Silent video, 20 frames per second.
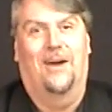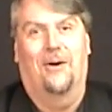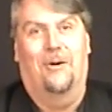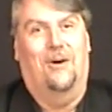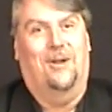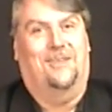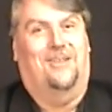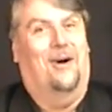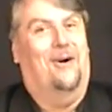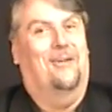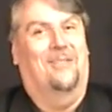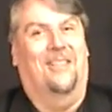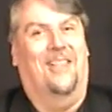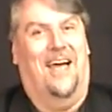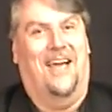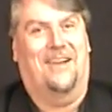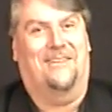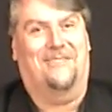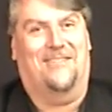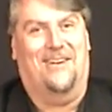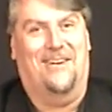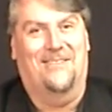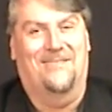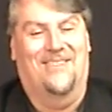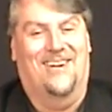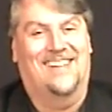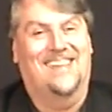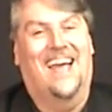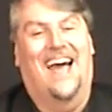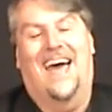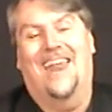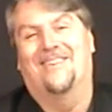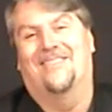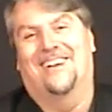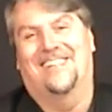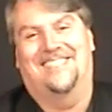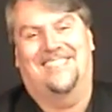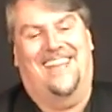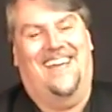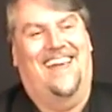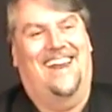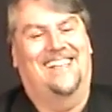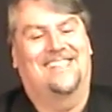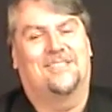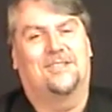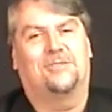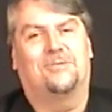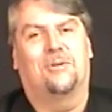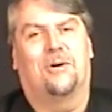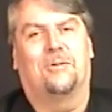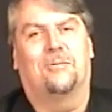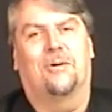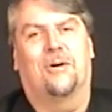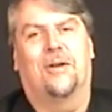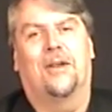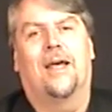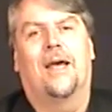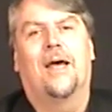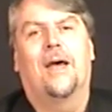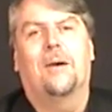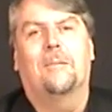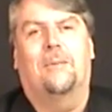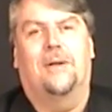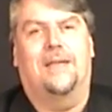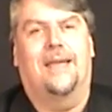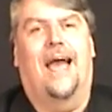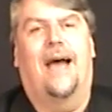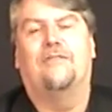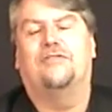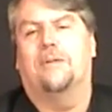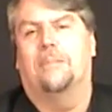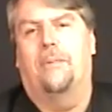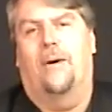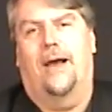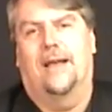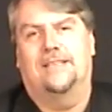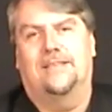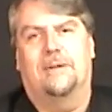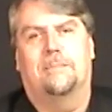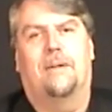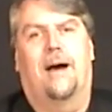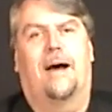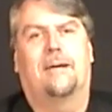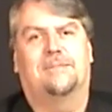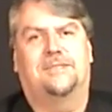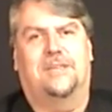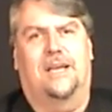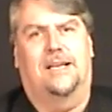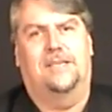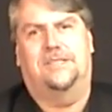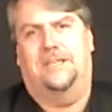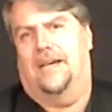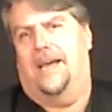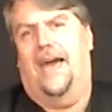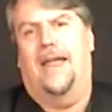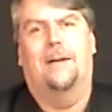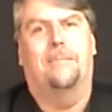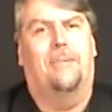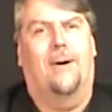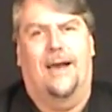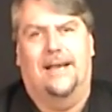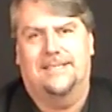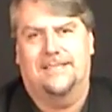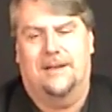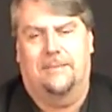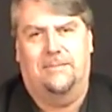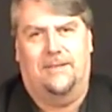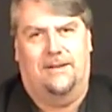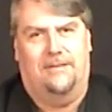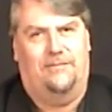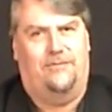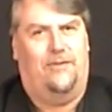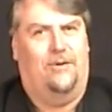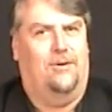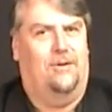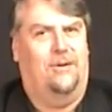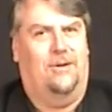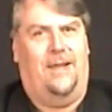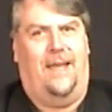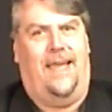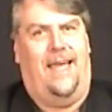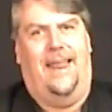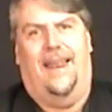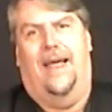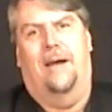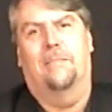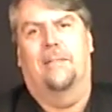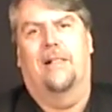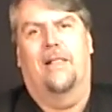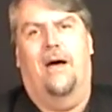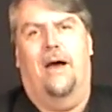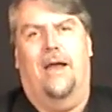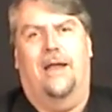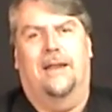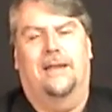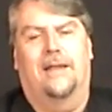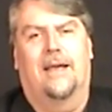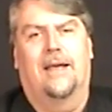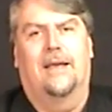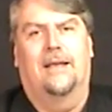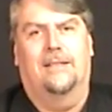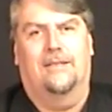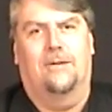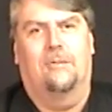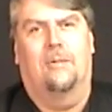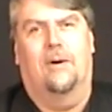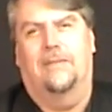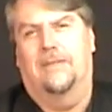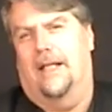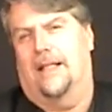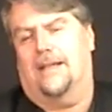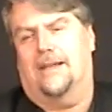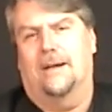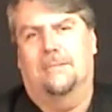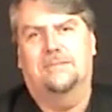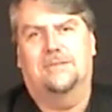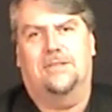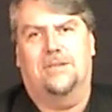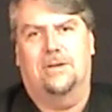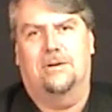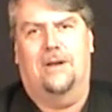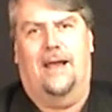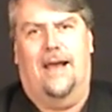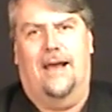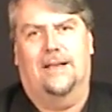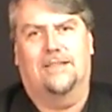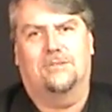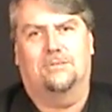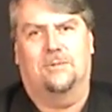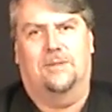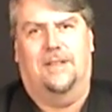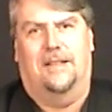or don't like very much. I don't want to say hate, it's a strong word, but you have to buy. Your mom says you got to buy something for Aunt Emmeline, the one that comes to your house with